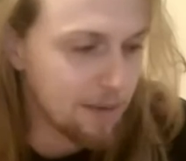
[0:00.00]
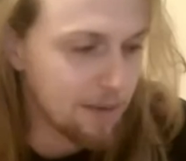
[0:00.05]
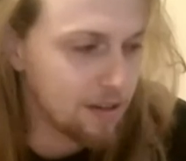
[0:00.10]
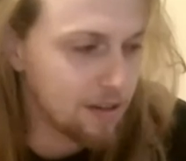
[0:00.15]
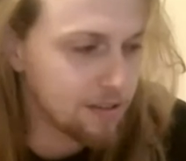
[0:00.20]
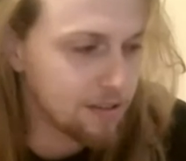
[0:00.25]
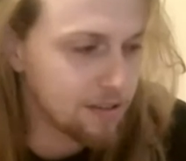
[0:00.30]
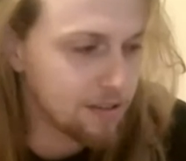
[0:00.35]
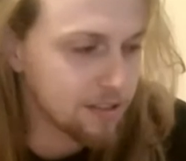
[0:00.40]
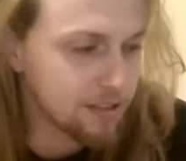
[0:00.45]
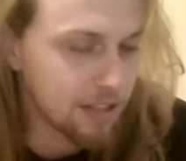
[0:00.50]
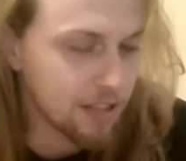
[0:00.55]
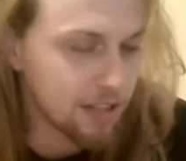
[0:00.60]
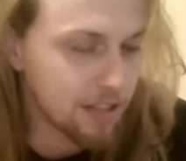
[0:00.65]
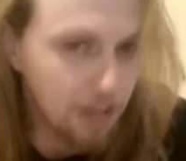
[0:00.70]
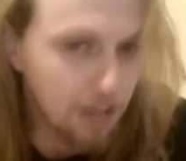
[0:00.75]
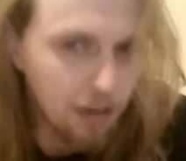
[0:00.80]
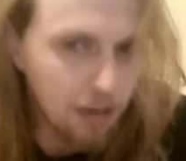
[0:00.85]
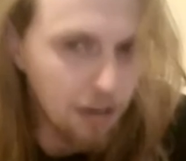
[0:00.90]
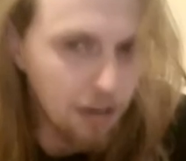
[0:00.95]
It was just like,
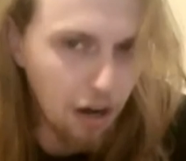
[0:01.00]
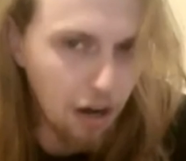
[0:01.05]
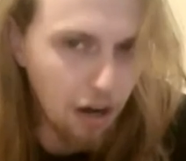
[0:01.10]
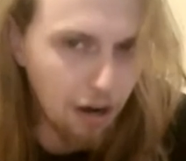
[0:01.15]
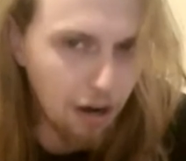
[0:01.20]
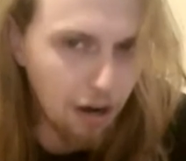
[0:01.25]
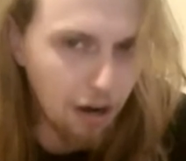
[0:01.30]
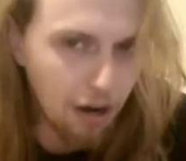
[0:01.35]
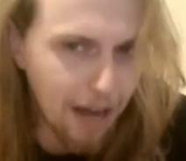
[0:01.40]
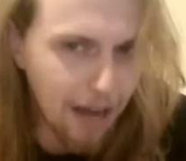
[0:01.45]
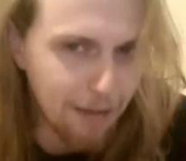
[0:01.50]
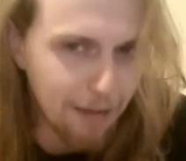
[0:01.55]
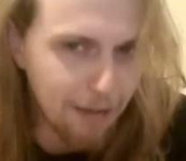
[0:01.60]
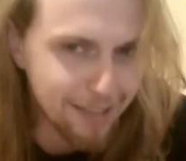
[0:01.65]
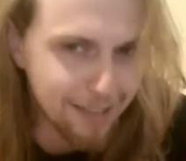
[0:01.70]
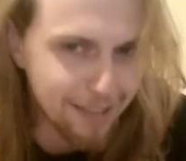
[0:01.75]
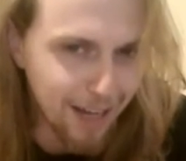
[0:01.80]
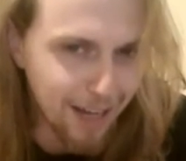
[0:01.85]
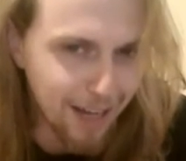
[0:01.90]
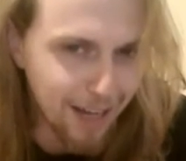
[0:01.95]
oh, hey, what's
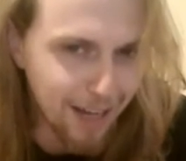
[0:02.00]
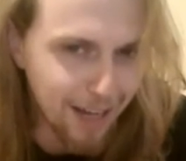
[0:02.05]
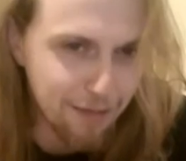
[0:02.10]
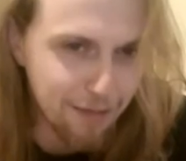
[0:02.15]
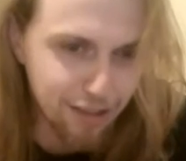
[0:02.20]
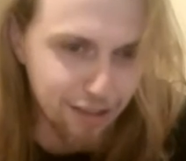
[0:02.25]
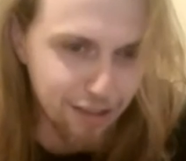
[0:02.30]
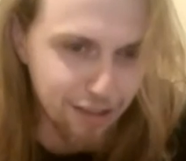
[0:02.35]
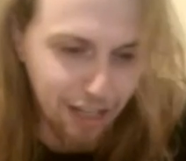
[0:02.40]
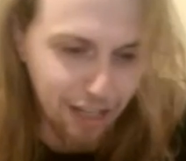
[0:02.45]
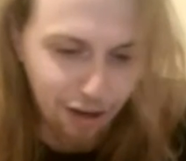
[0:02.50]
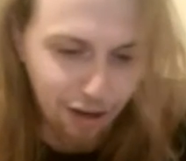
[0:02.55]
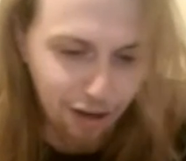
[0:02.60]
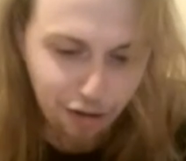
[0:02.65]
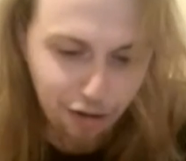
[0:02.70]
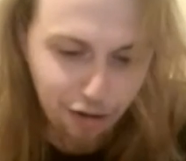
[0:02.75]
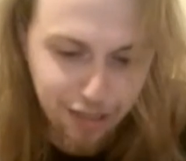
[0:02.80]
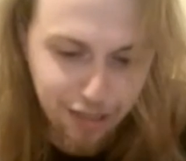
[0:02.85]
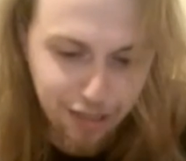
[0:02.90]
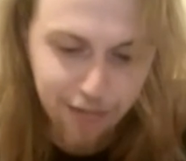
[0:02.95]
up? And you were like, oh,
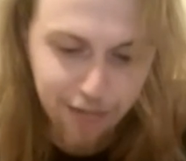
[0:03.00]
what's up?